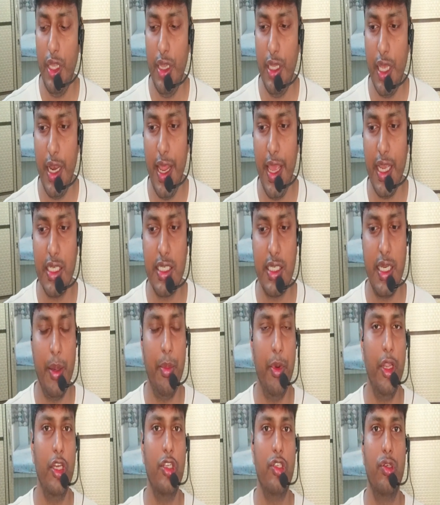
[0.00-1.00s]
in the next
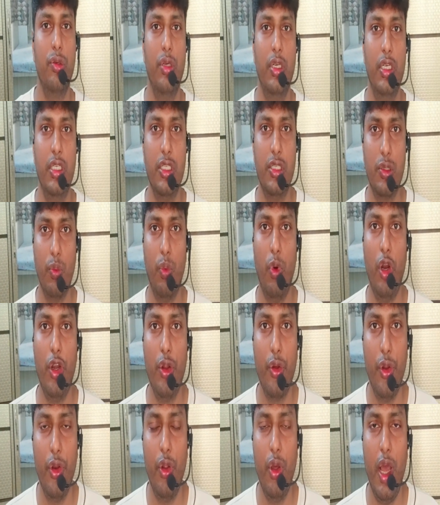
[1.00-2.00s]
step, dear students,
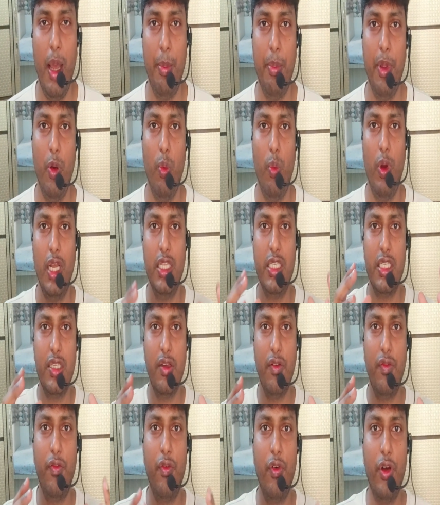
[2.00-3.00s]
what going to happen once
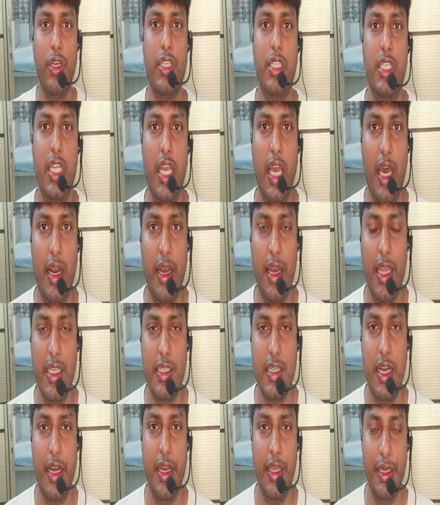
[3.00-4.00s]
the first tRNA
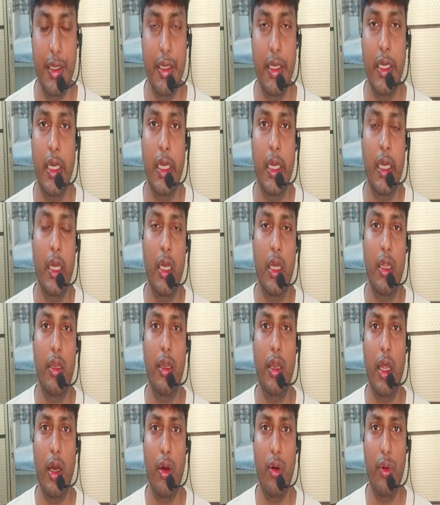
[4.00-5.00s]
is ready?
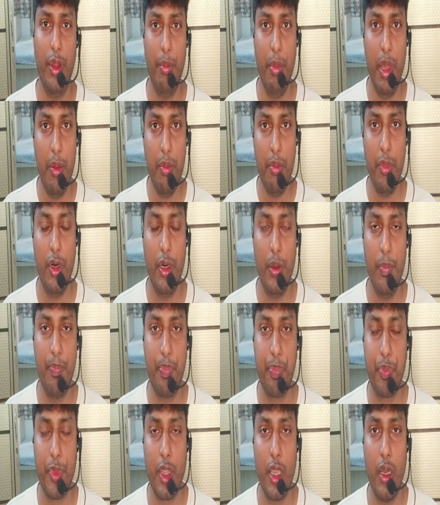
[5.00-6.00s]
Now remember,
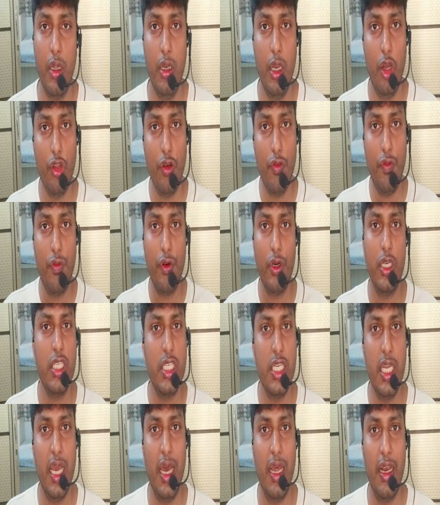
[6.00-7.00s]
now the
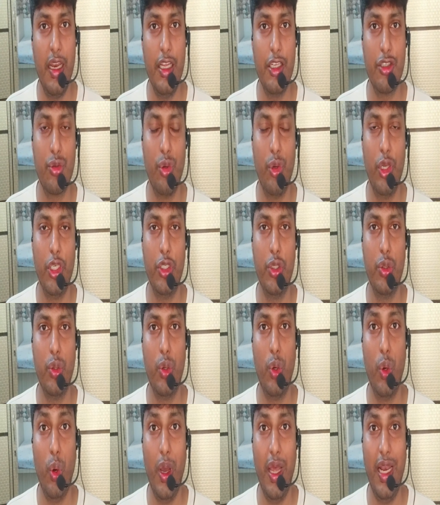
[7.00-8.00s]
first tRNA is going to
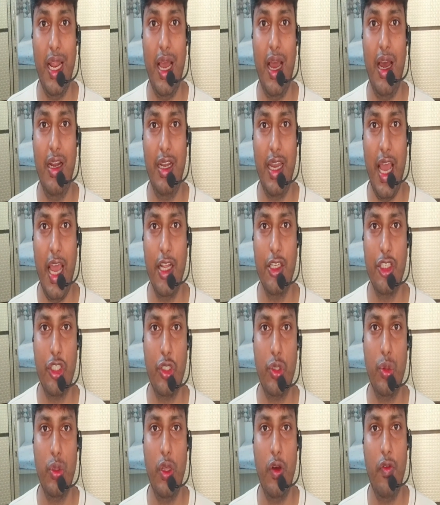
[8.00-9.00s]
go and
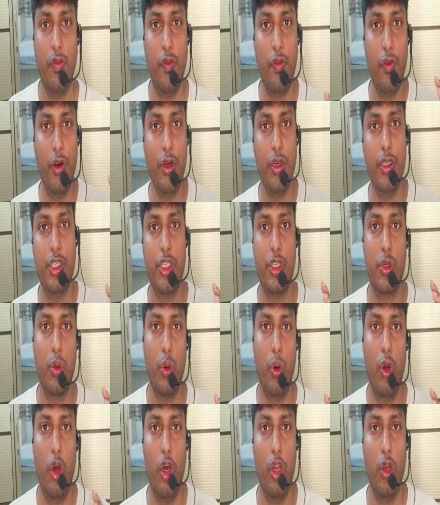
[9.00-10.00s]
attach to the first
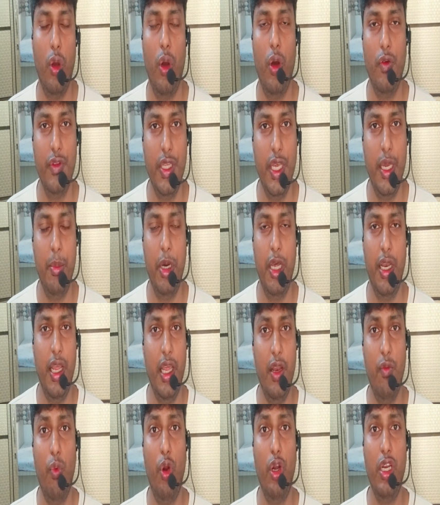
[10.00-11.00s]
codon of the
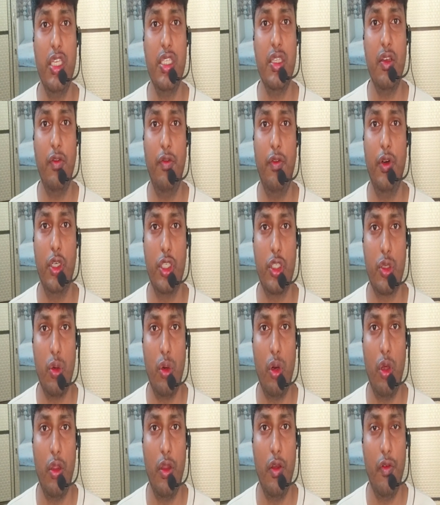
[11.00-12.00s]
mRNA. And what is the first
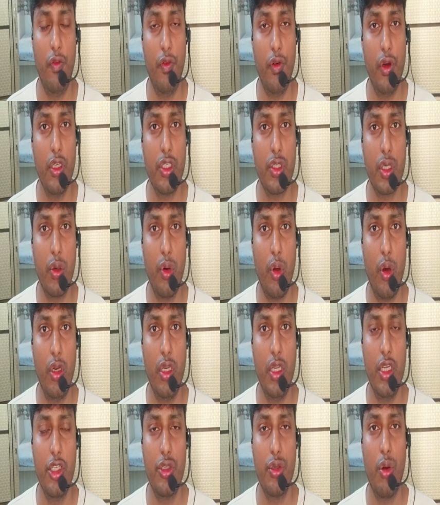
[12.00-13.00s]
codon? The first
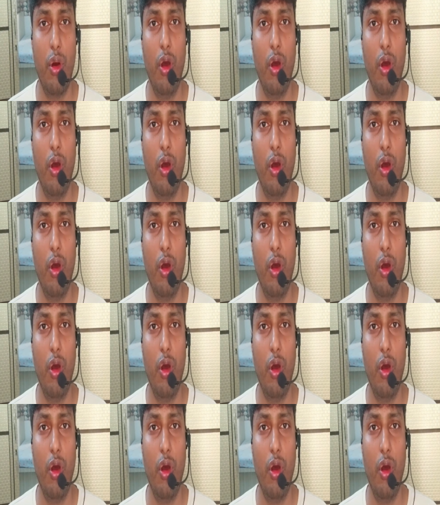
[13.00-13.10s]
codon is